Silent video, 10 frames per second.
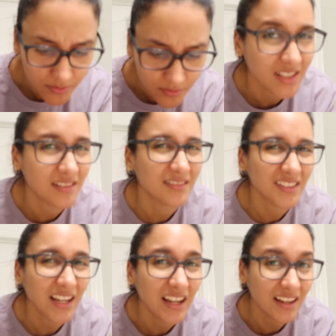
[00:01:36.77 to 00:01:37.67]
I
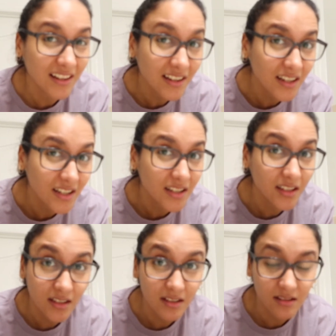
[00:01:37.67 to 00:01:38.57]

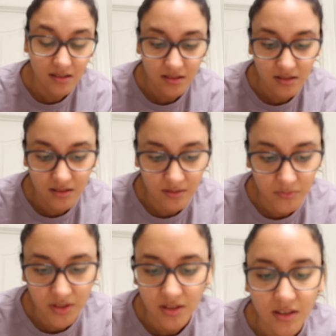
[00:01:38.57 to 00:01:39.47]
kinda see
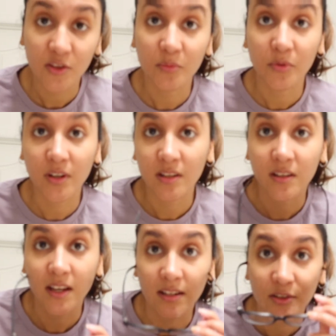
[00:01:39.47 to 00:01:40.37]
something. Like, the more I
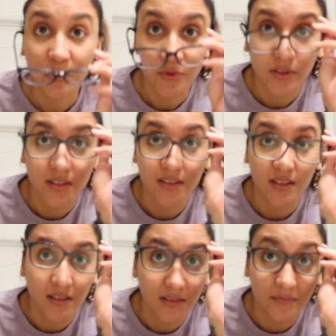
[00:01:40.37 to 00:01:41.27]
look at it, the more I
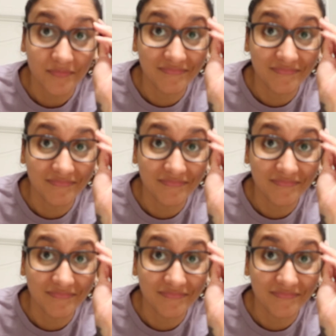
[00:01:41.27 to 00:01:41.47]
see it.